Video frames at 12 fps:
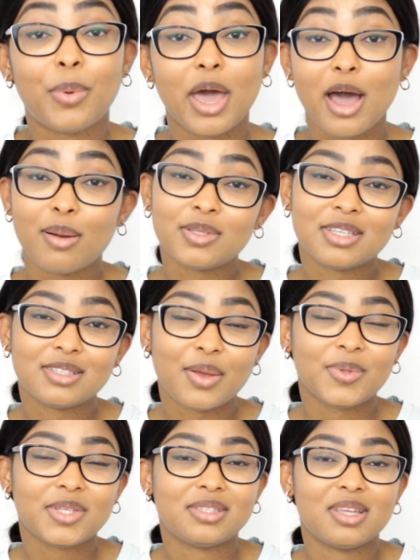Perhaps it's a
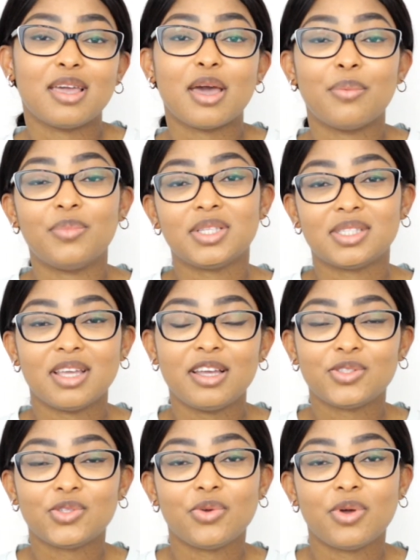mistake, and
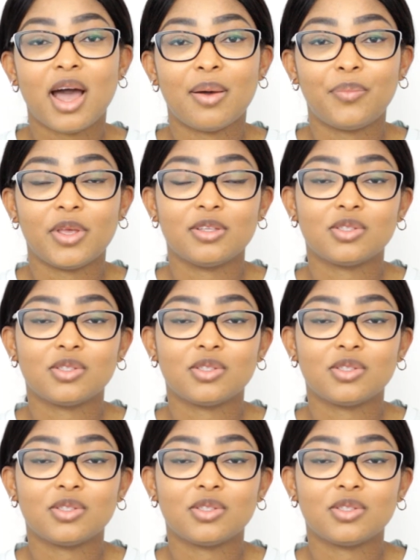mistakes do happen.